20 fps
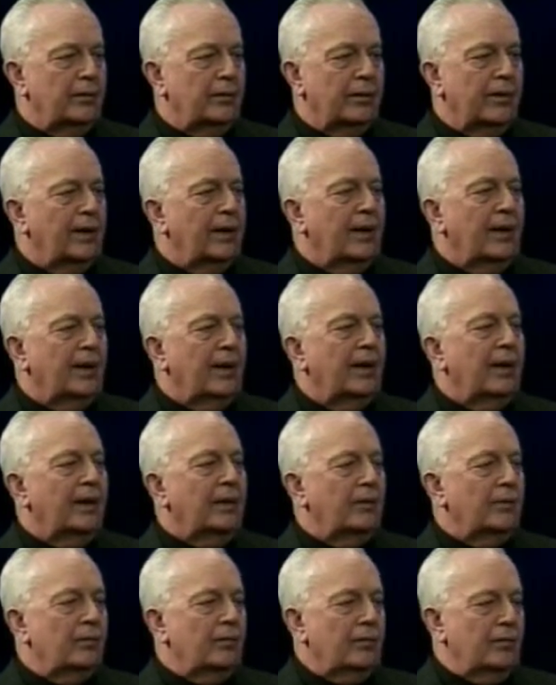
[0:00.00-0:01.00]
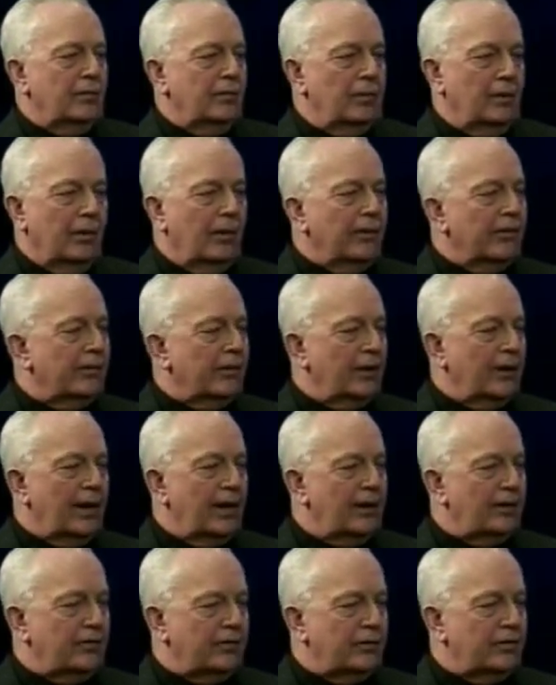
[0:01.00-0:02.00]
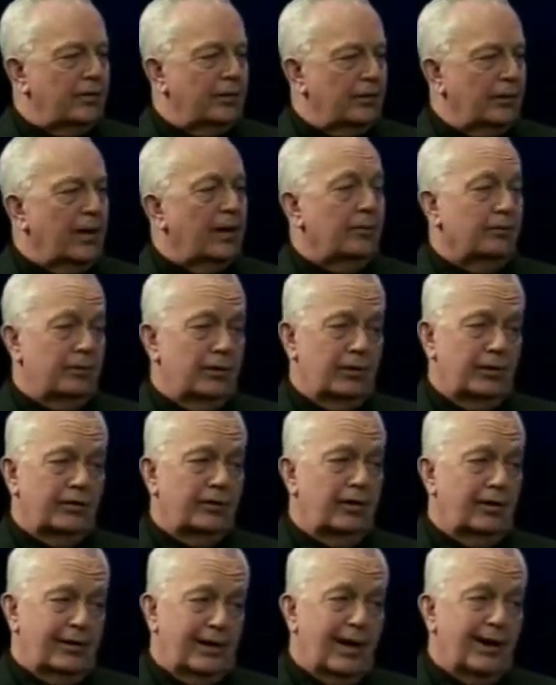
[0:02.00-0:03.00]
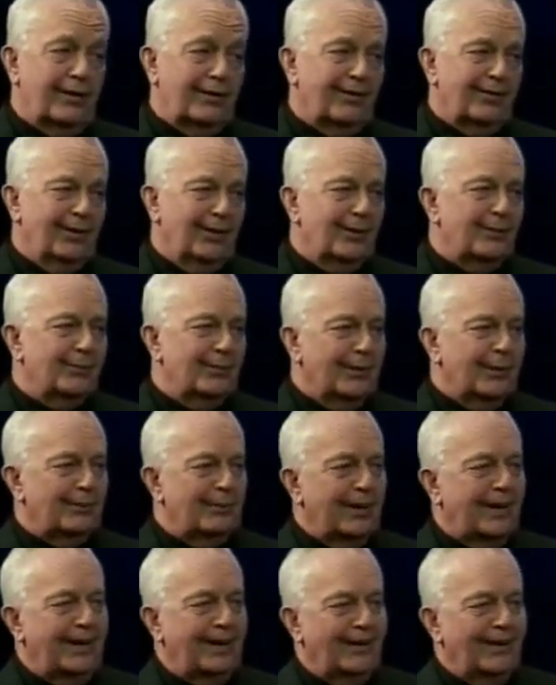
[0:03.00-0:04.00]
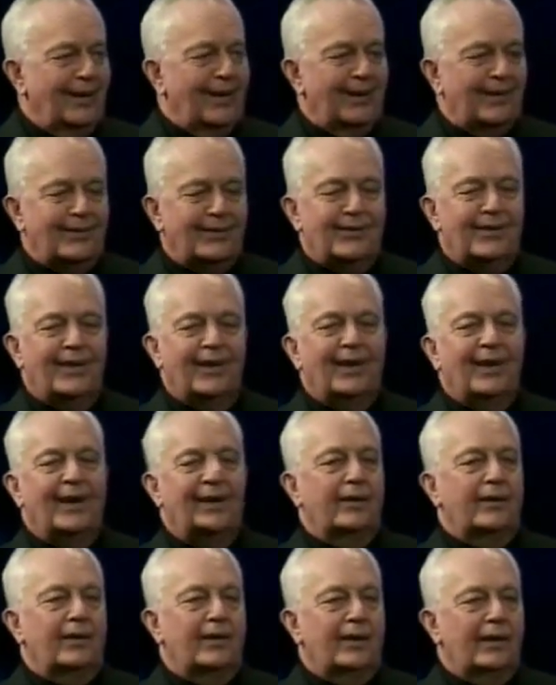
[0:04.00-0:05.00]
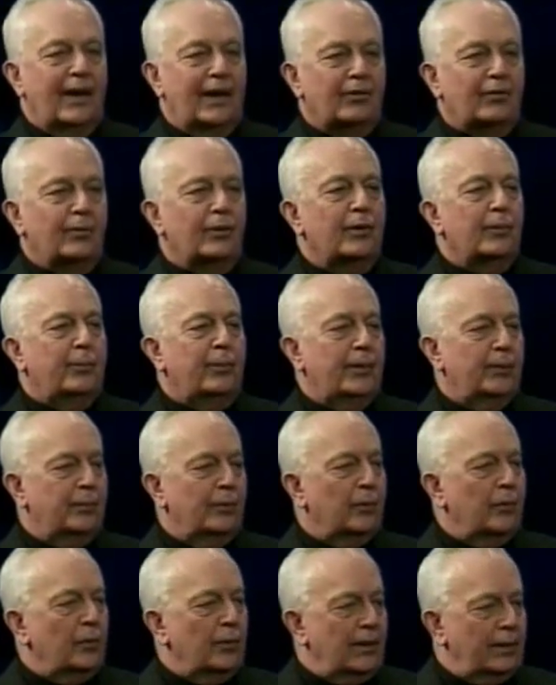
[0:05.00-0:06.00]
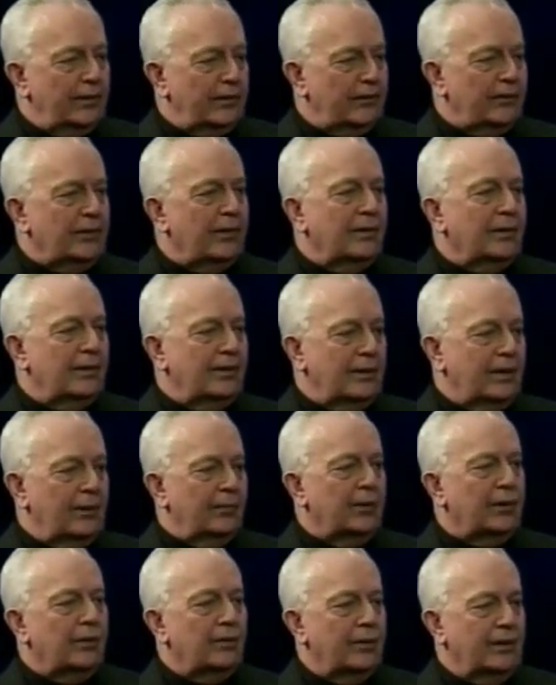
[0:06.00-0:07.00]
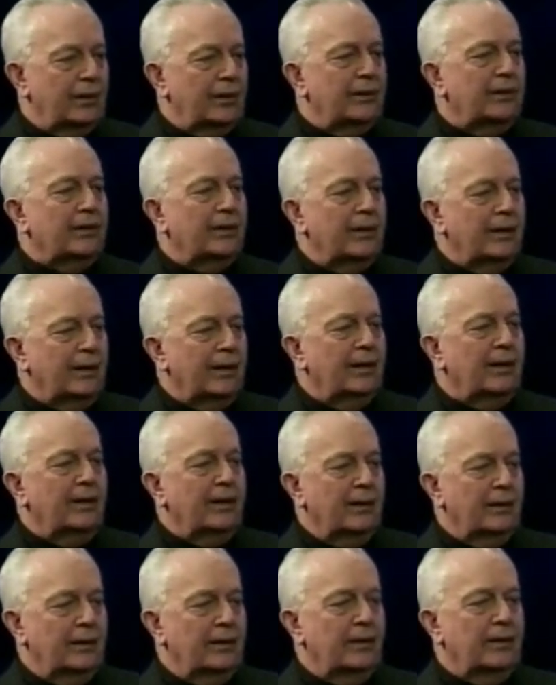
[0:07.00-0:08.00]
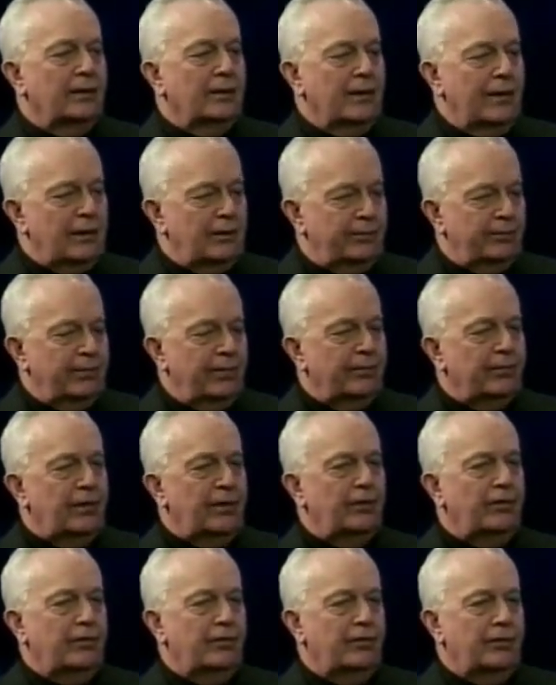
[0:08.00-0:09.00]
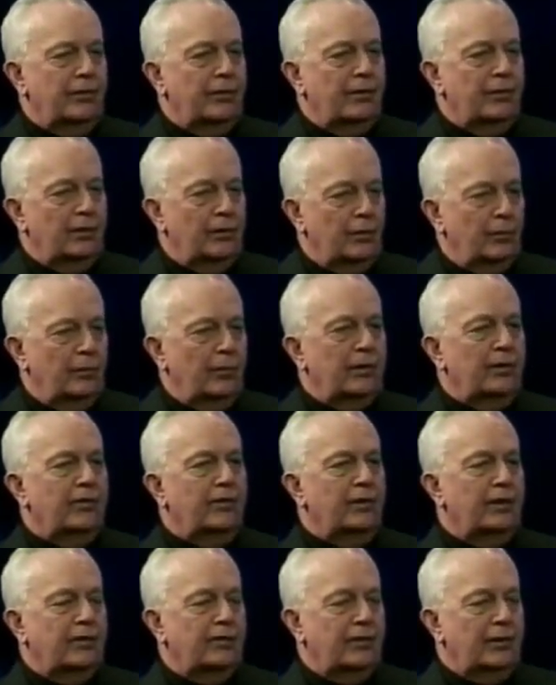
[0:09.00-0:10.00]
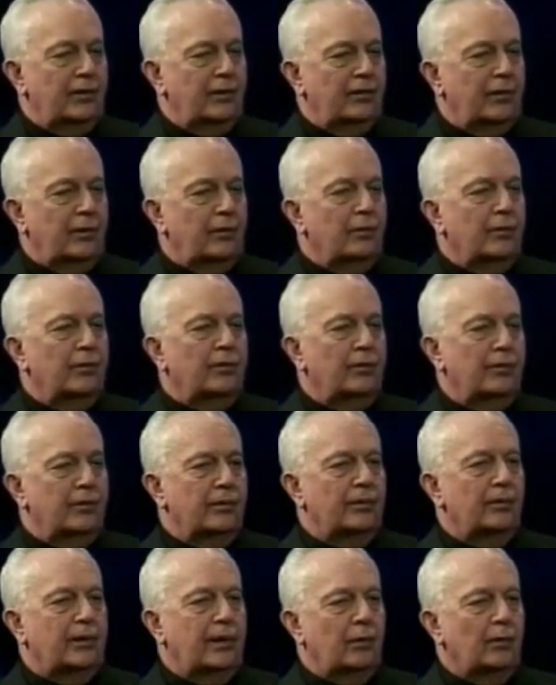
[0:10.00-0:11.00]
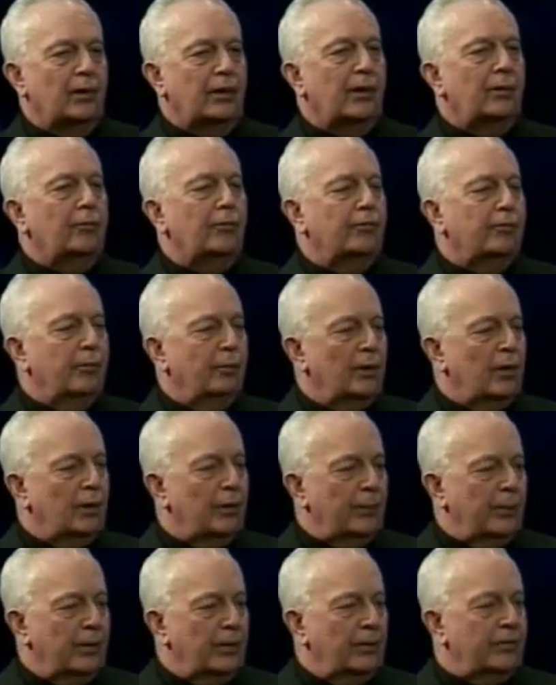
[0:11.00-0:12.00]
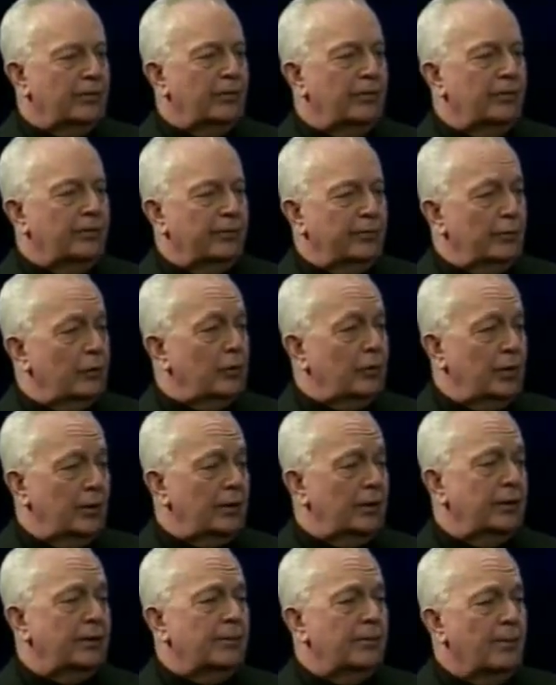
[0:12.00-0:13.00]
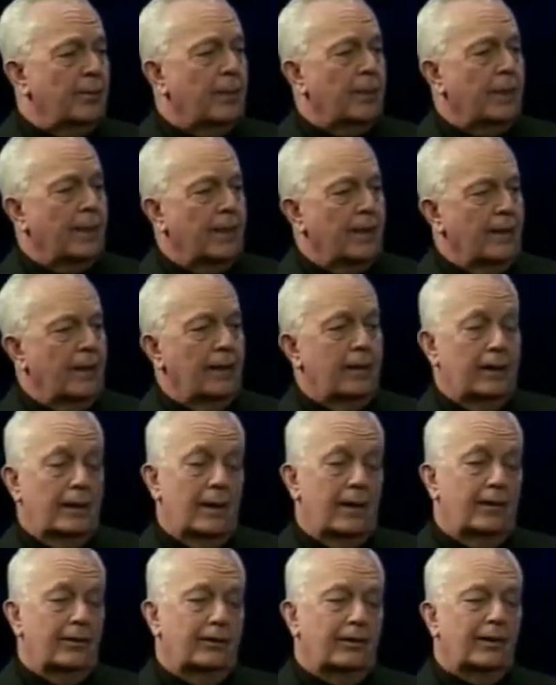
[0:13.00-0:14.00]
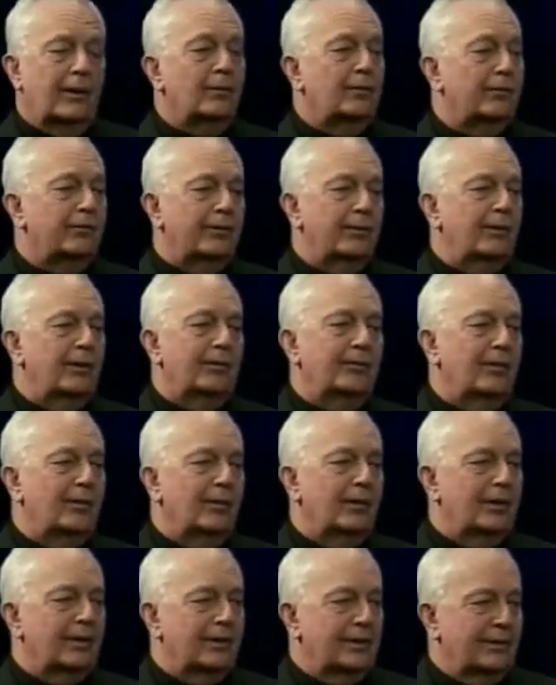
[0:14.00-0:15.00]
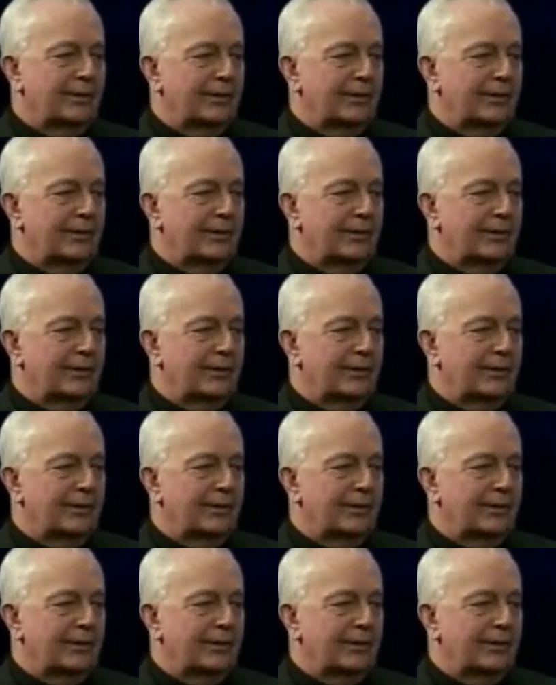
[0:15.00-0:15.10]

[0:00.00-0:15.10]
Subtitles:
and all the lights, and not 60,000 of them, but many lights. And that's when the people really started coming around. Late 50s, mid 60s they were coming from all parts of Virginia, and now they're coming from everywhere.